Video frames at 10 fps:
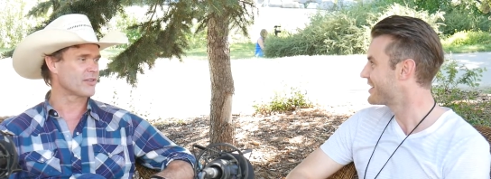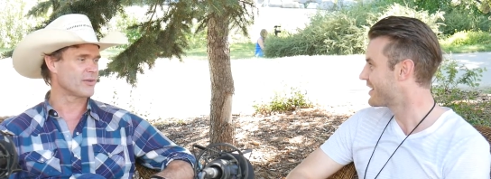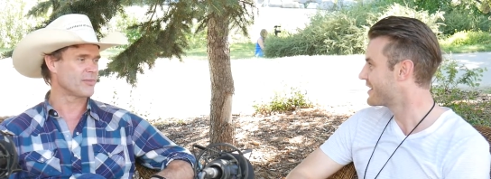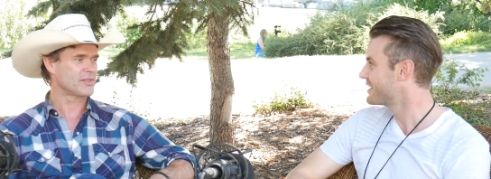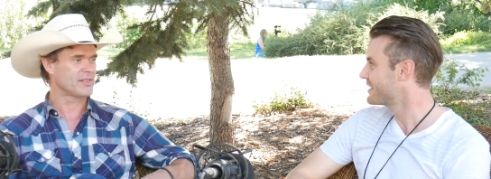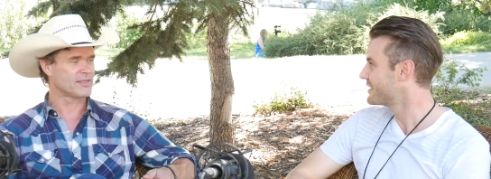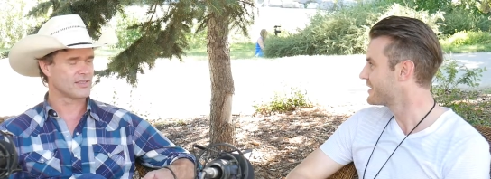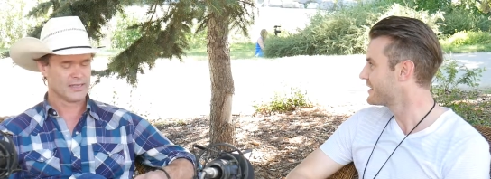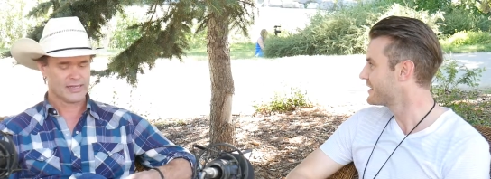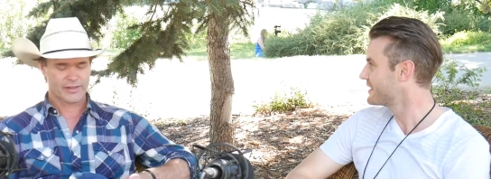Speaker 1: so yeah. they're B C D C.
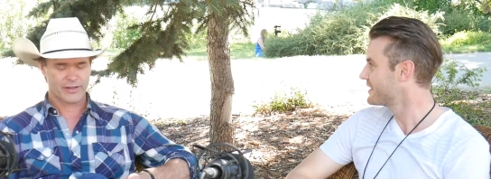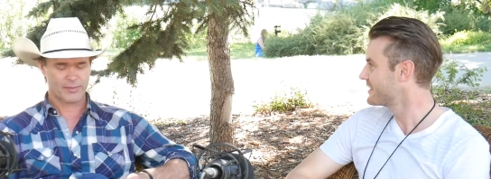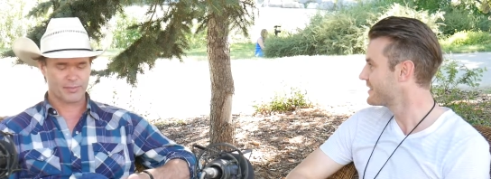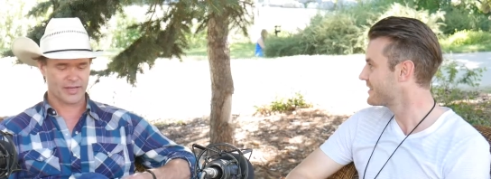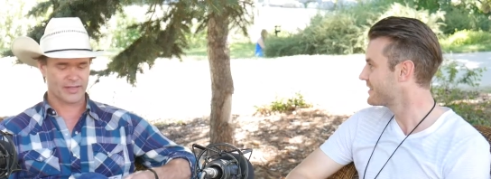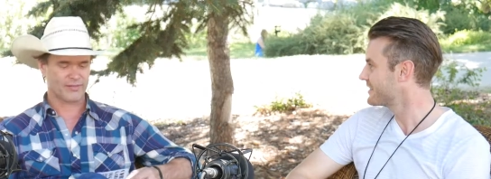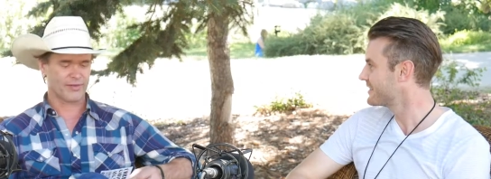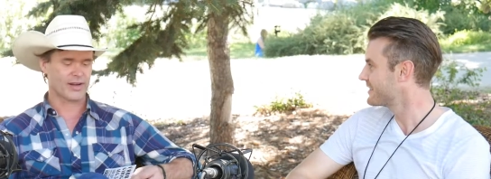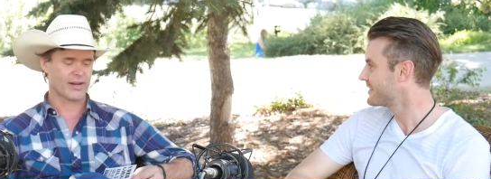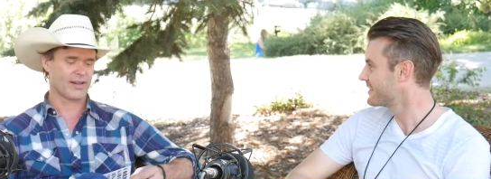They're playing the
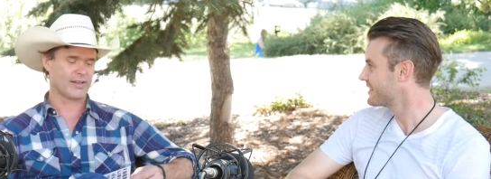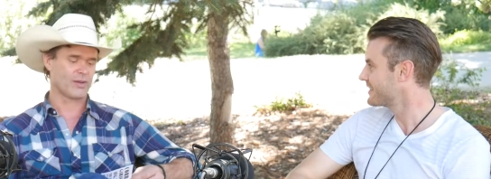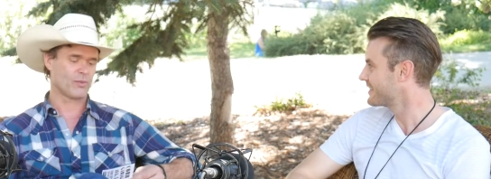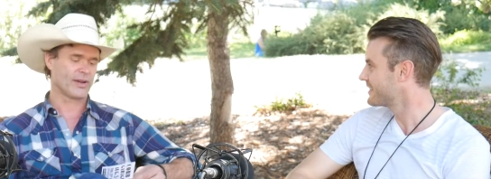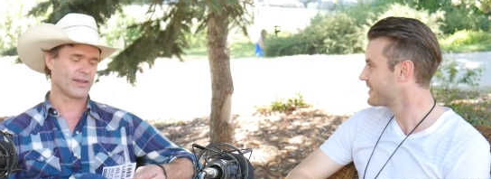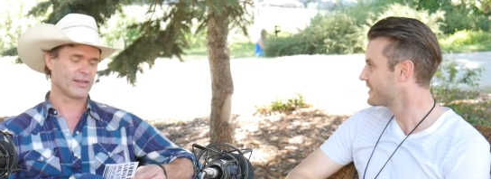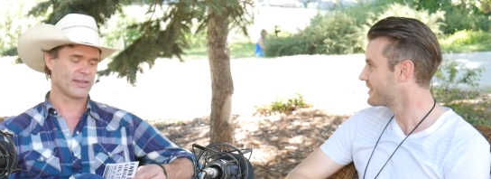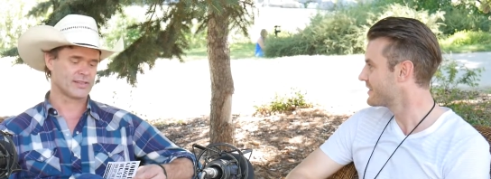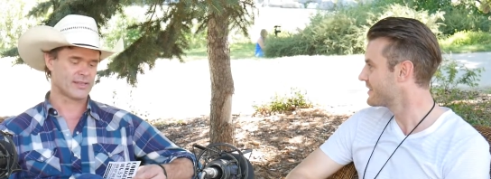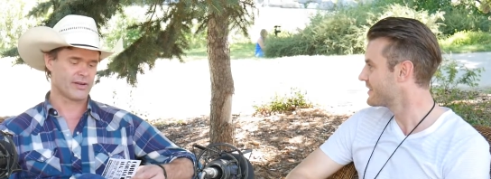Friday night, and then we're headlining
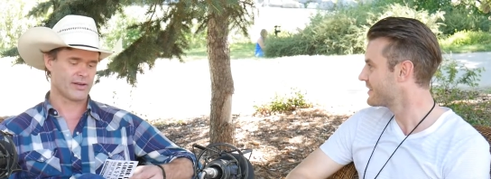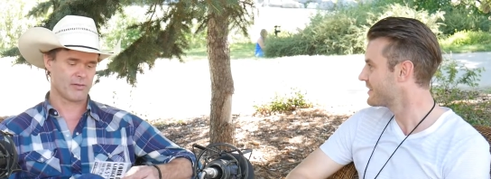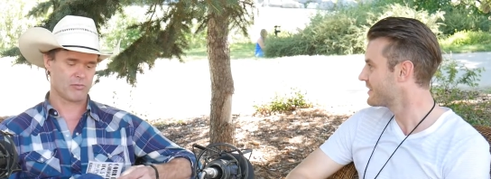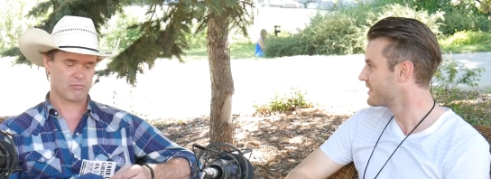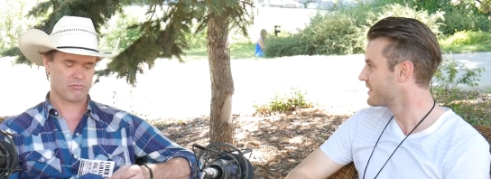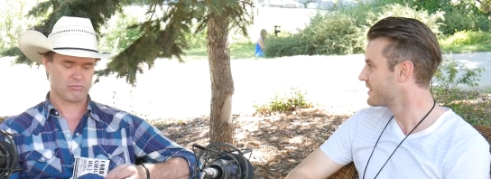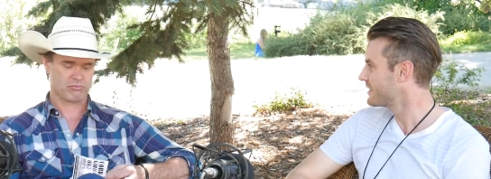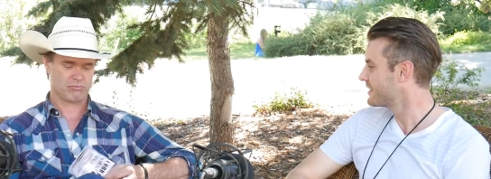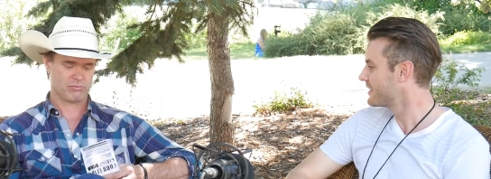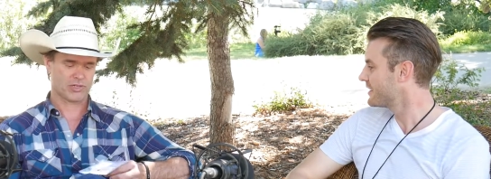the Saturday.
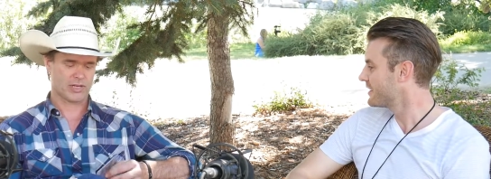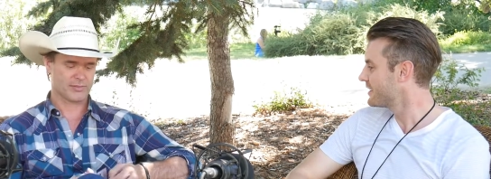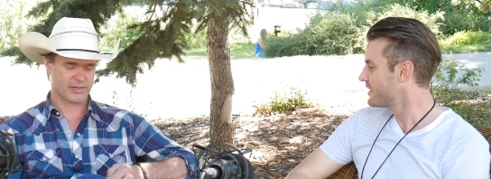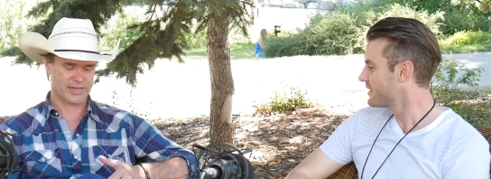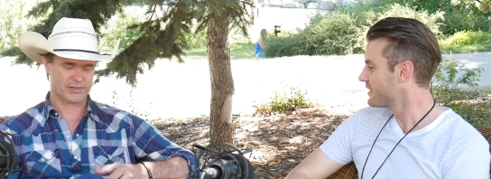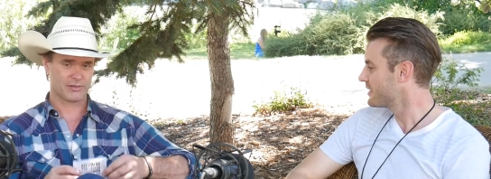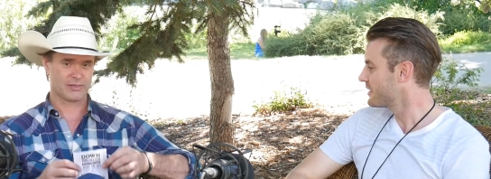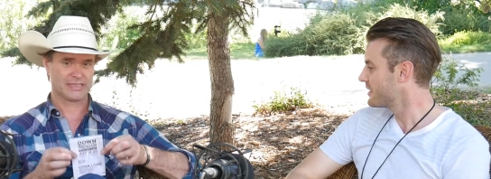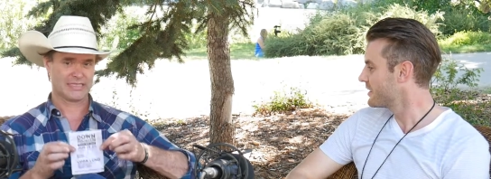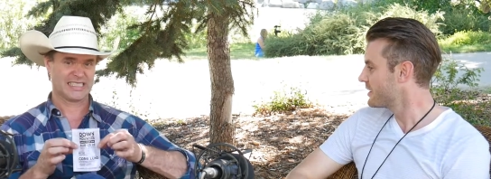So come to that too.
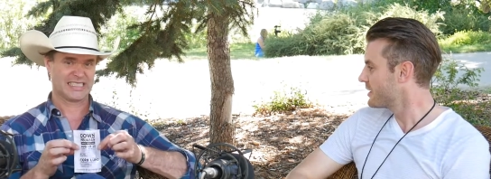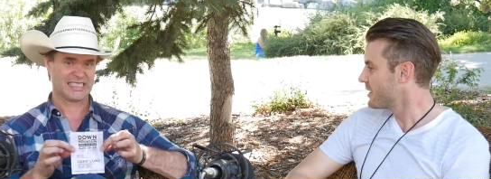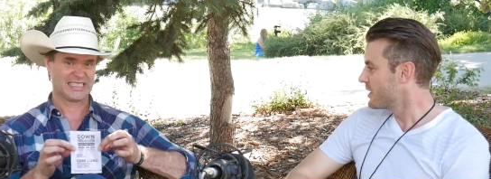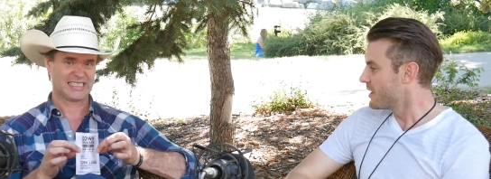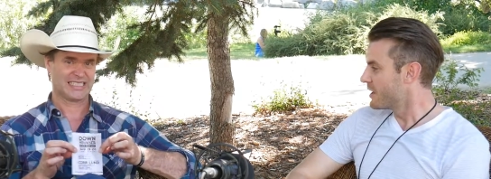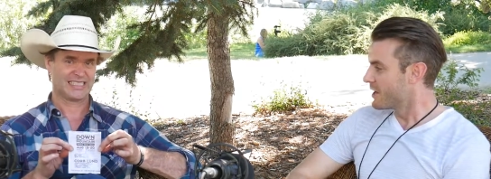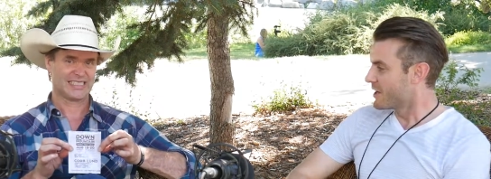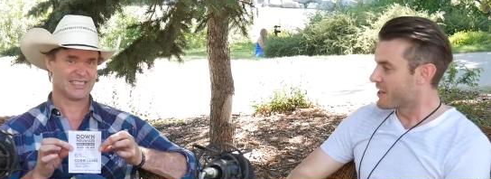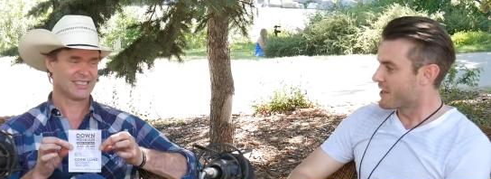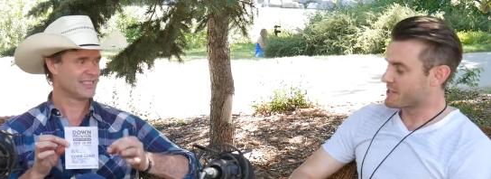
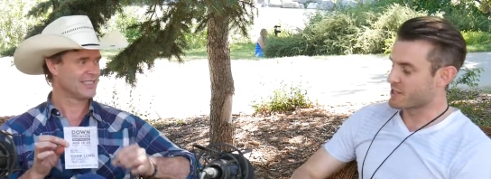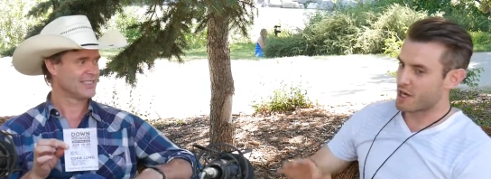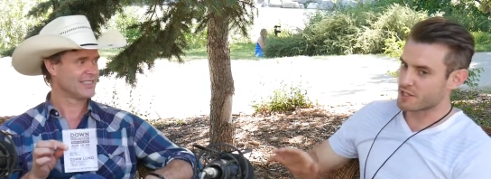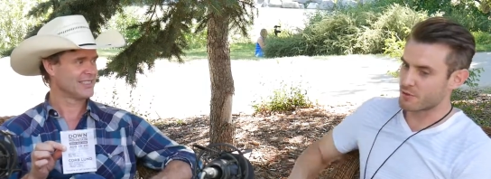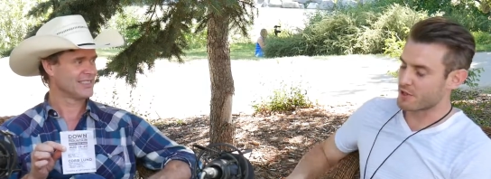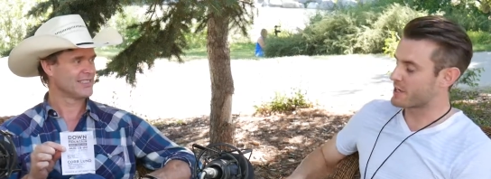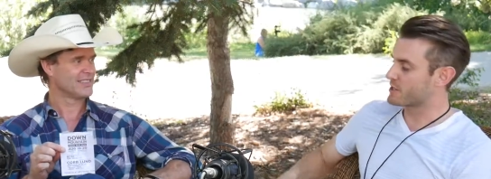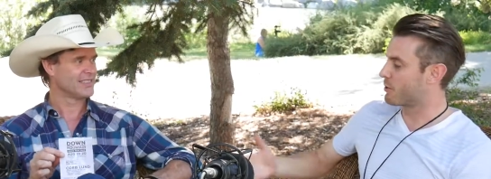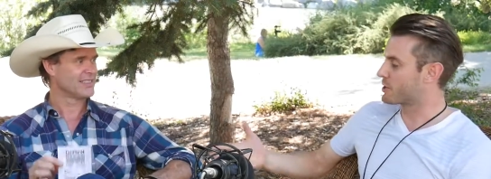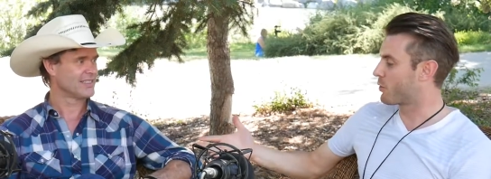
Speaker 2: That's awesome. Well, thank you
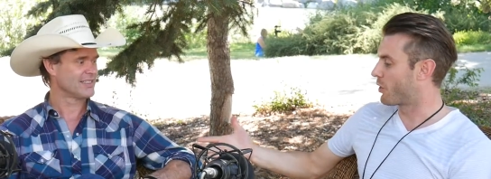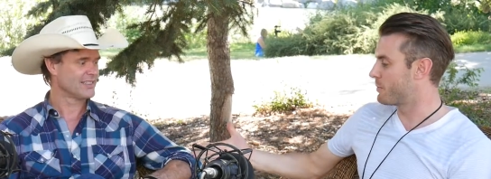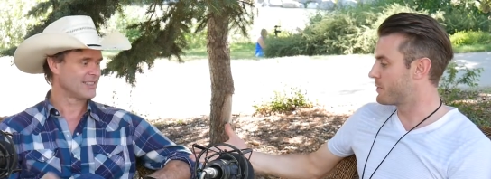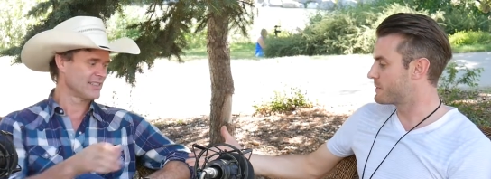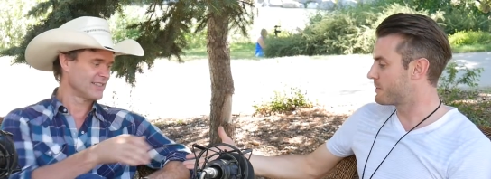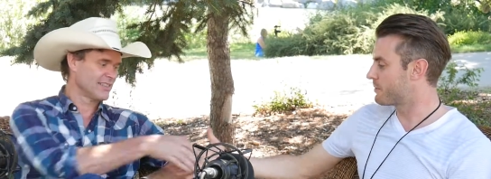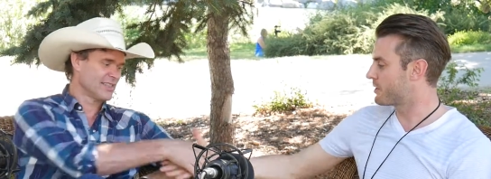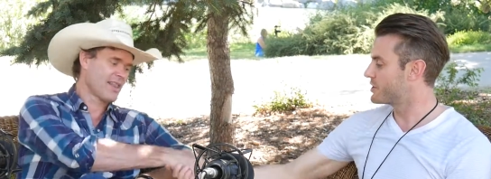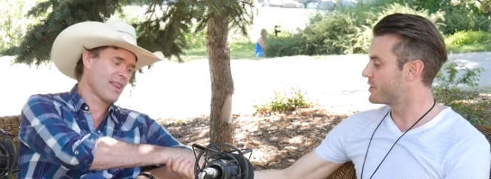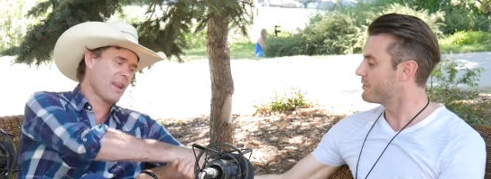so much, Corb. It's been a
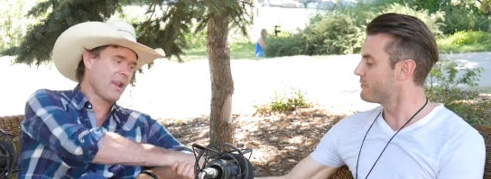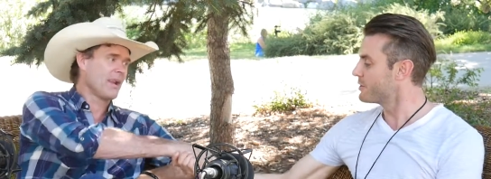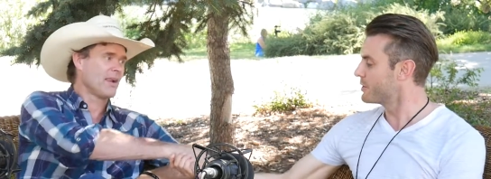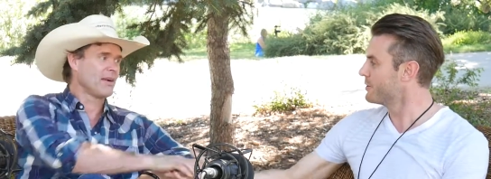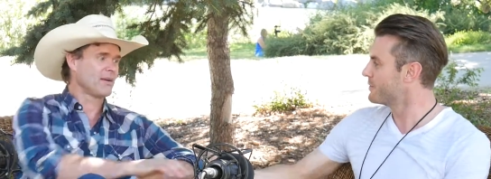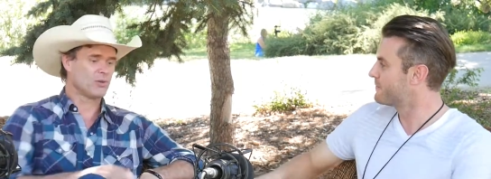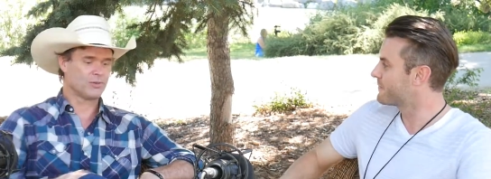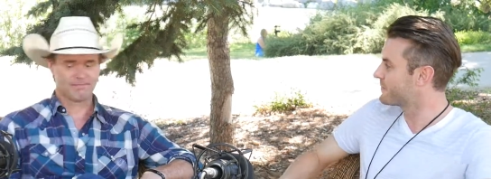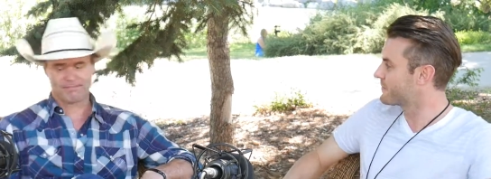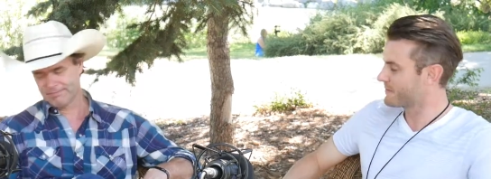pleasure interviewing you.
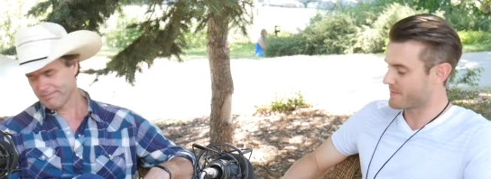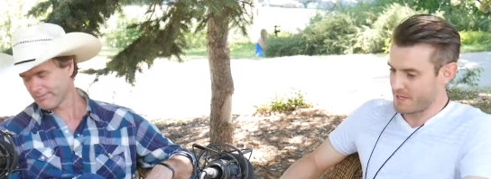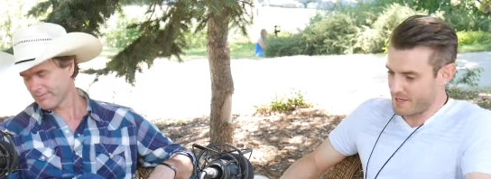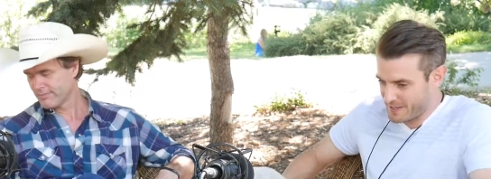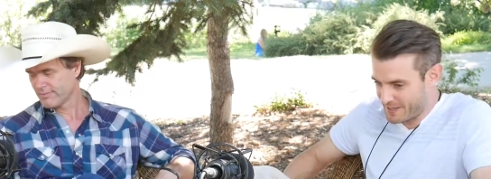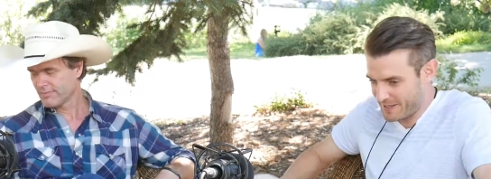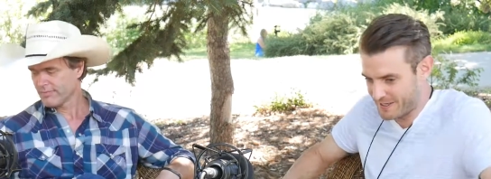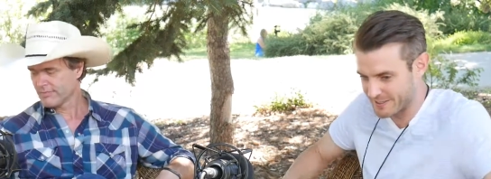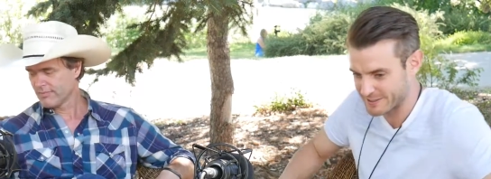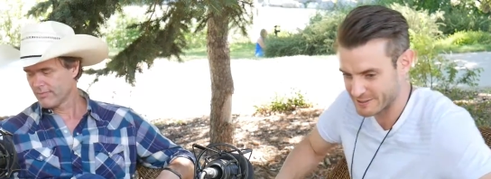
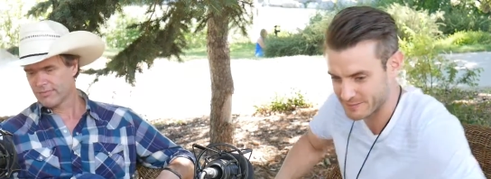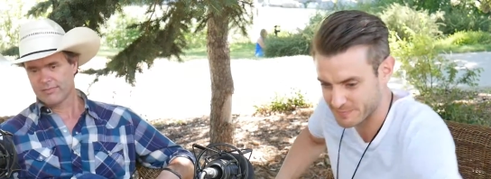Cool.